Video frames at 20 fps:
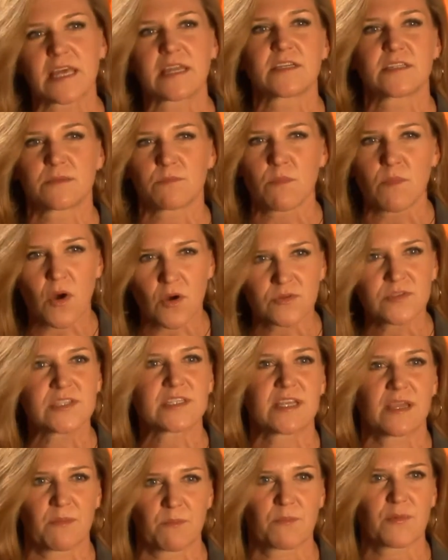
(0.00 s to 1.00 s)
that has
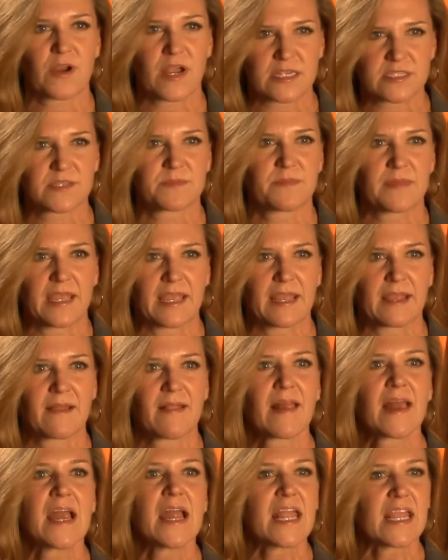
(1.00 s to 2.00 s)
most impressed me
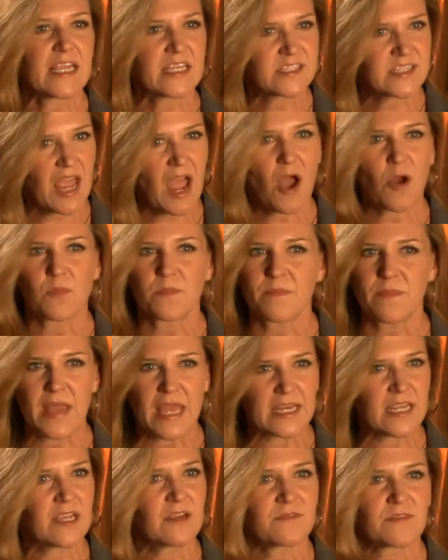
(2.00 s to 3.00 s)
is how
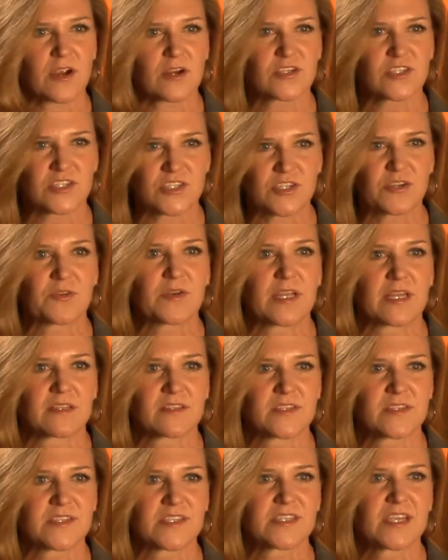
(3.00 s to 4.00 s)
many of our
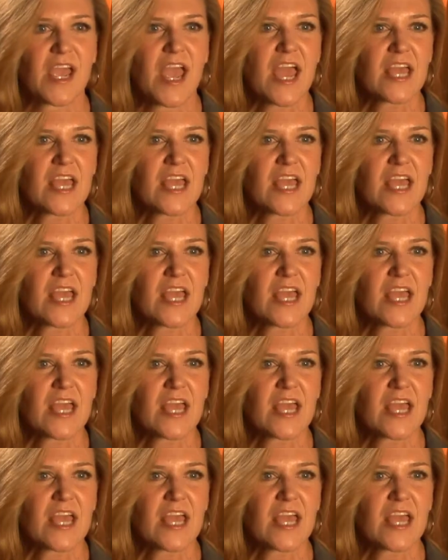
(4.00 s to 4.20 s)
students